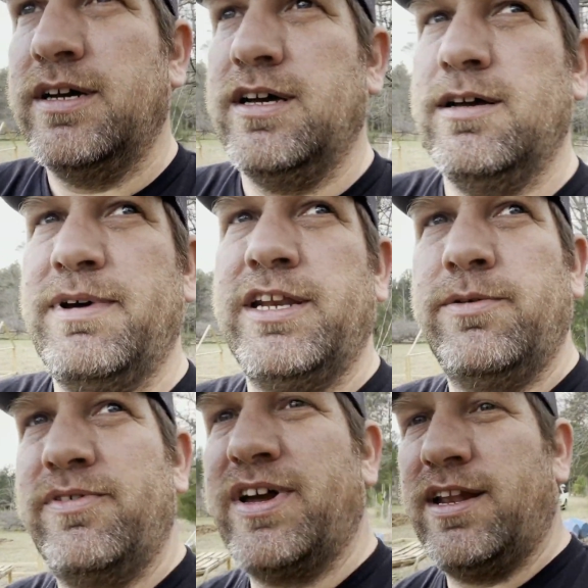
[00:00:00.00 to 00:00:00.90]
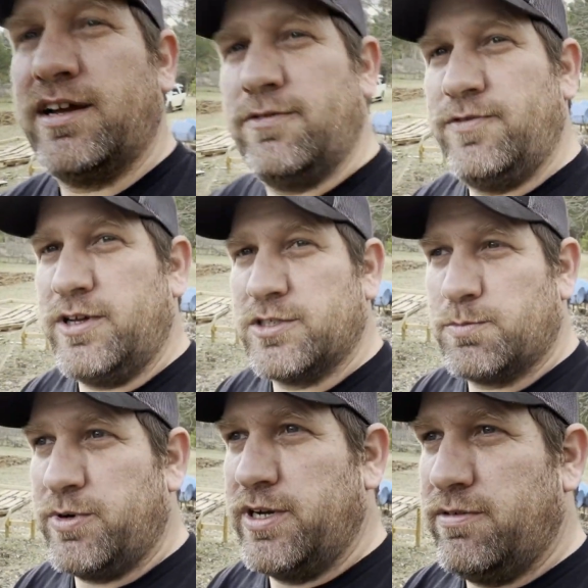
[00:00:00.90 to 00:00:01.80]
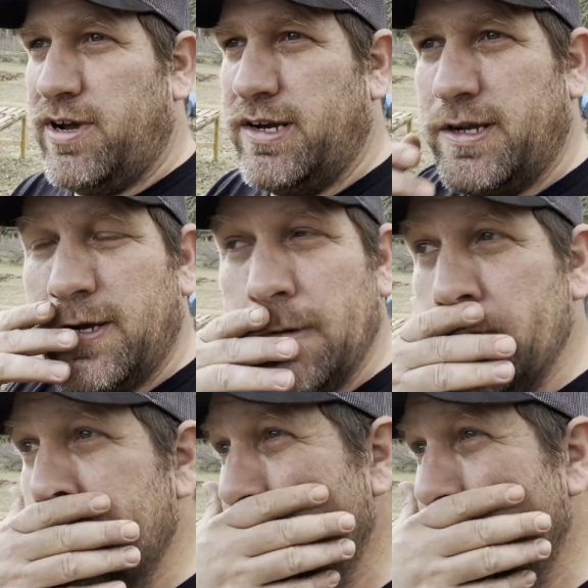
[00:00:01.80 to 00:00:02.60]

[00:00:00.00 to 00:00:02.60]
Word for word: Um, I know we've got like a false spring right now,